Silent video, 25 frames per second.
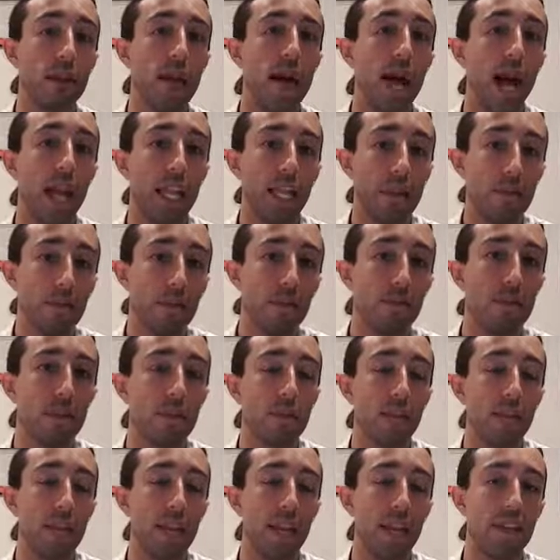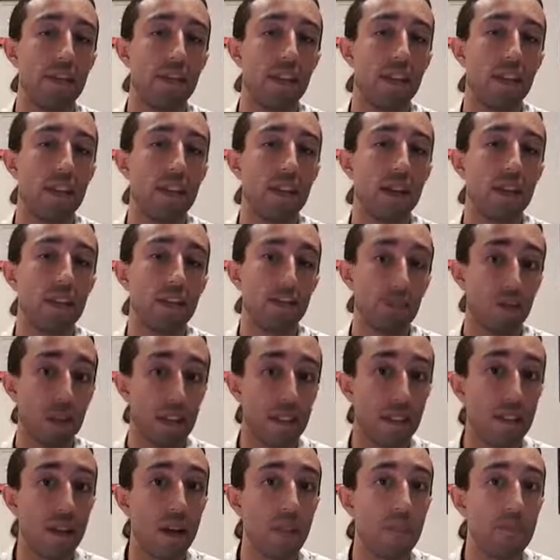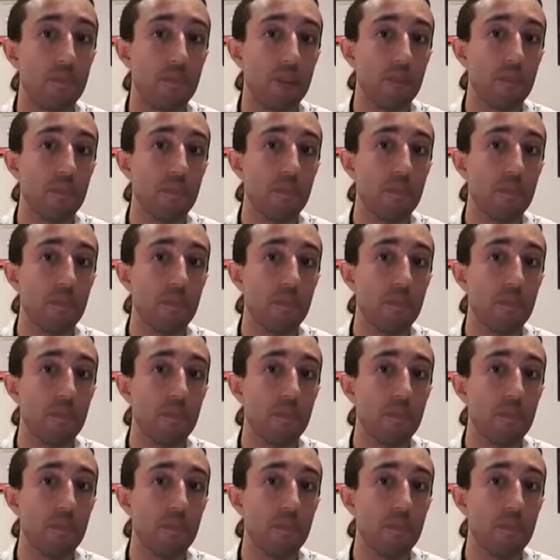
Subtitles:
and the immune system then is going to start to raise the temperature.